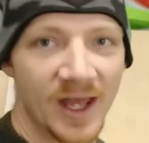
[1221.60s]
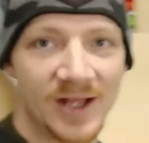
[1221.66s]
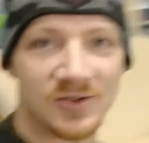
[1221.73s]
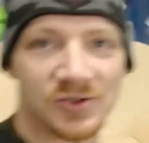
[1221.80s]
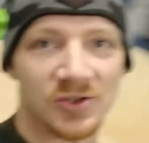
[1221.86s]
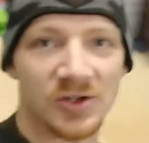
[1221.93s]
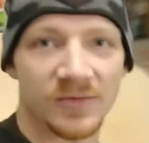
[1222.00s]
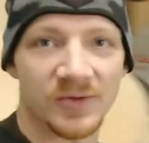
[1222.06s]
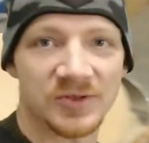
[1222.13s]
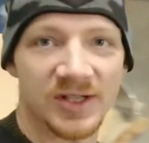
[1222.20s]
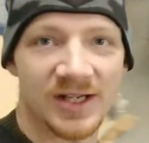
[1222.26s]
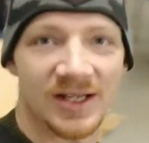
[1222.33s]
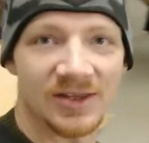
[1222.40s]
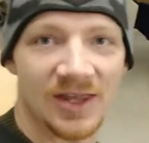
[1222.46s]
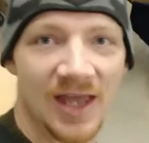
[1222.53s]
have run out of
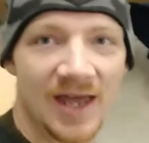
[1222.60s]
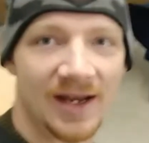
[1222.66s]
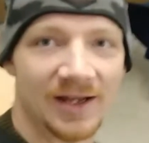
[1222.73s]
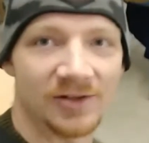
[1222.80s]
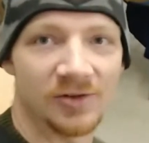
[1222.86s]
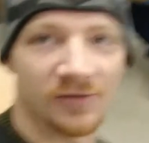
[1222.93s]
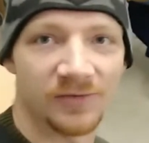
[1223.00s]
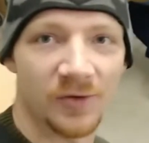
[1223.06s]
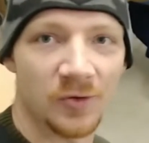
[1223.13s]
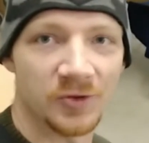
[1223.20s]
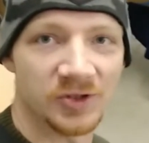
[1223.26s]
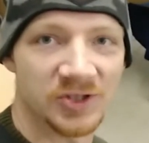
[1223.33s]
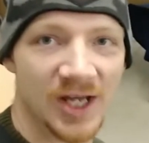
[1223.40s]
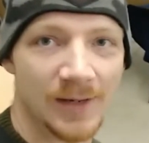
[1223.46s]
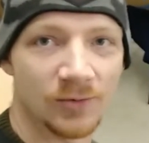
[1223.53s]
flat surface. I got
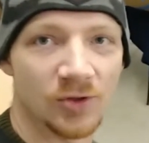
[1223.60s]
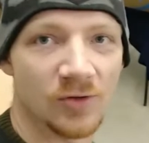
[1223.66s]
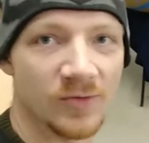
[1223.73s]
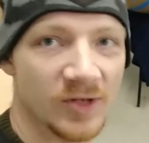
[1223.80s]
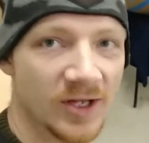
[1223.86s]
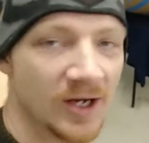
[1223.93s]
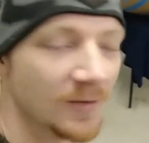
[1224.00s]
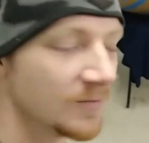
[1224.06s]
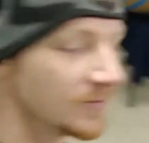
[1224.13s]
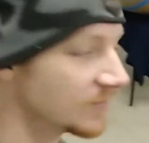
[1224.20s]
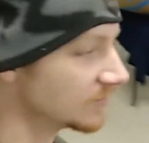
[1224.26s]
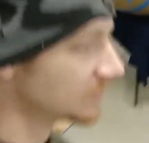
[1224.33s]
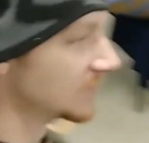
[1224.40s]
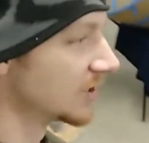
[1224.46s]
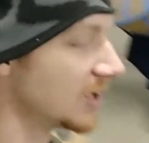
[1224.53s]
that. I got a little folding
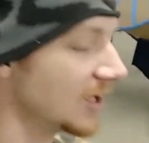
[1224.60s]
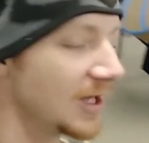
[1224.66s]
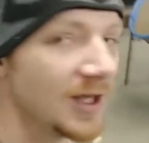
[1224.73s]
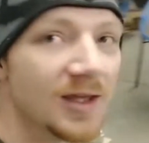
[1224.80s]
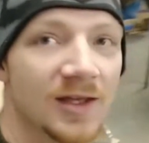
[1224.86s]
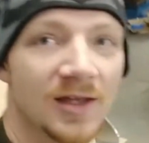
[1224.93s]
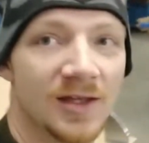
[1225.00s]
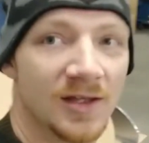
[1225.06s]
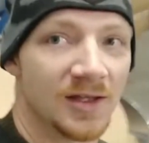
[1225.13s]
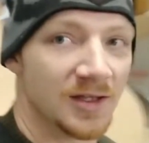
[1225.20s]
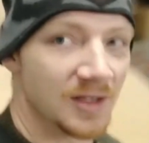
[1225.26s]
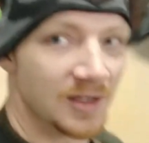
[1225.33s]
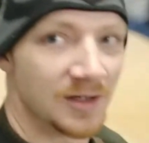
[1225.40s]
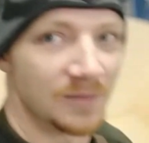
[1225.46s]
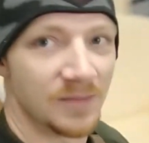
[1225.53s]
table over there.
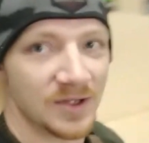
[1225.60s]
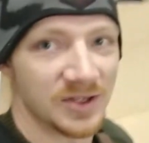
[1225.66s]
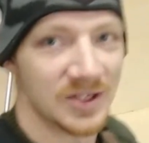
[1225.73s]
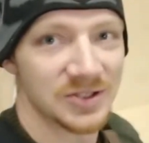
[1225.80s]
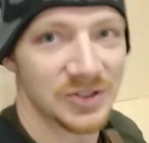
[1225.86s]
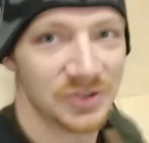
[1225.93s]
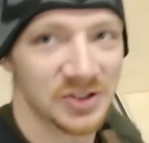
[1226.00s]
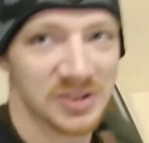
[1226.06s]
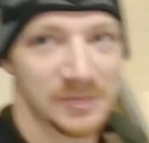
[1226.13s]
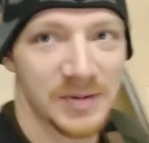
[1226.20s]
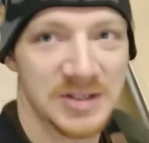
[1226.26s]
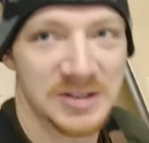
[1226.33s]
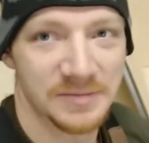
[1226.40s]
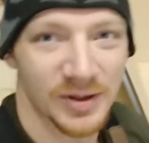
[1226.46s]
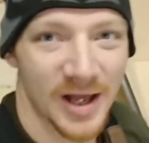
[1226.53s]

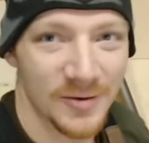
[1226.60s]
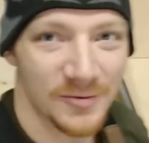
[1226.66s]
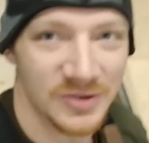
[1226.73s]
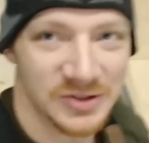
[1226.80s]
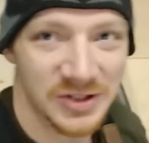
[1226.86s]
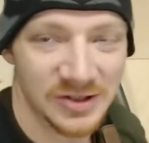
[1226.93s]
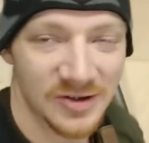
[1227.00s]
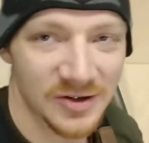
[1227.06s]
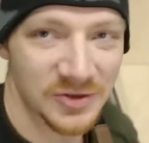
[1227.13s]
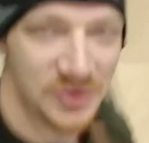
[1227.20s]
But this is just a piece of